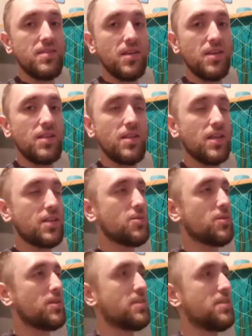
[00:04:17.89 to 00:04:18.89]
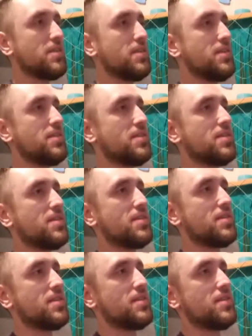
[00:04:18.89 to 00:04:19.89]
Tully likes what he sees,
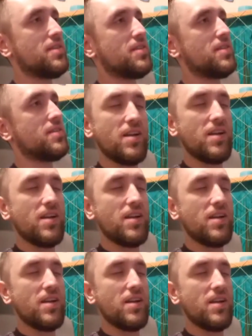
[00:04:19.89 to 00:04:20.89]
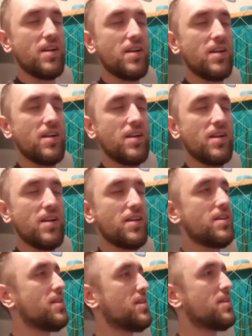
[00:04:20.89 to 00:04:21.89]
give him the head
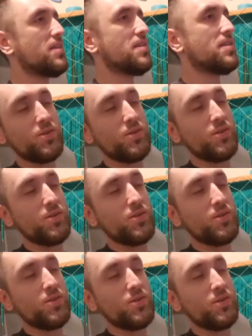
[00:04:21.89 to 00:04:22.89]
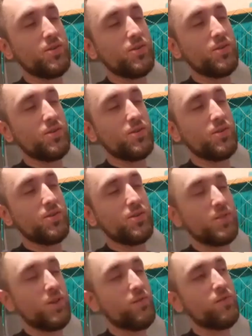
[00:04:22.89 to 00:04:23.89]
nod. Now FTR
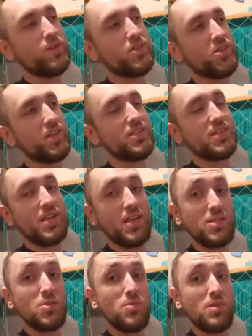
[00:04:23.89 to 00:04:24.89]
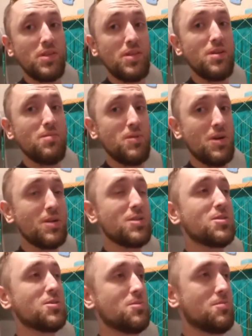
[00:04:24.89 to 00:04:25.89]
goes over and shakes hands with the Young
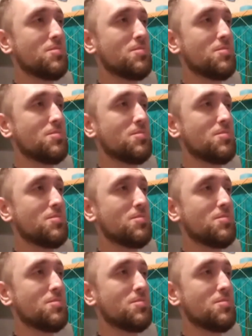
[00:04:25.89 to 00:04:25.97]
Bucks.